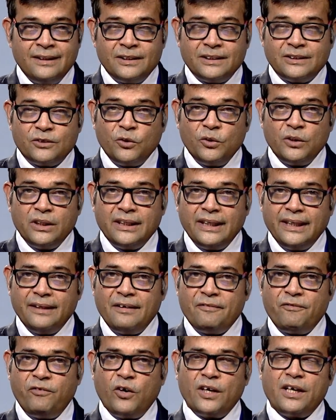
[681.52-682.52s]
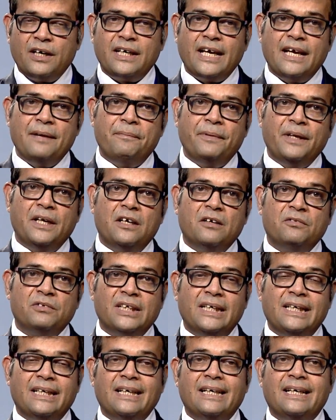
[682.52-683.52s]
so for a time period of
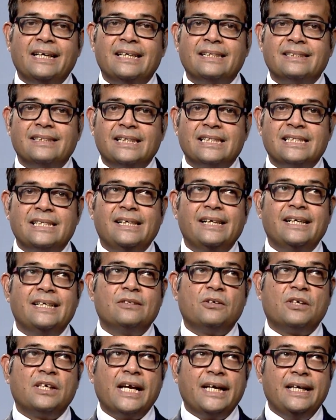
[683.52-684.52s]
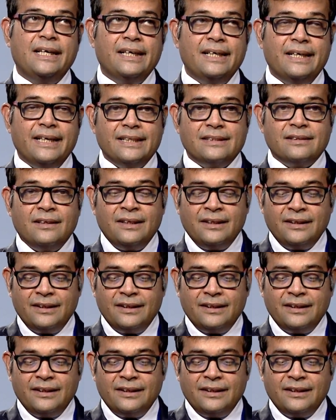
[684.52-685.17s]
30 days, 60 days, or 90 days,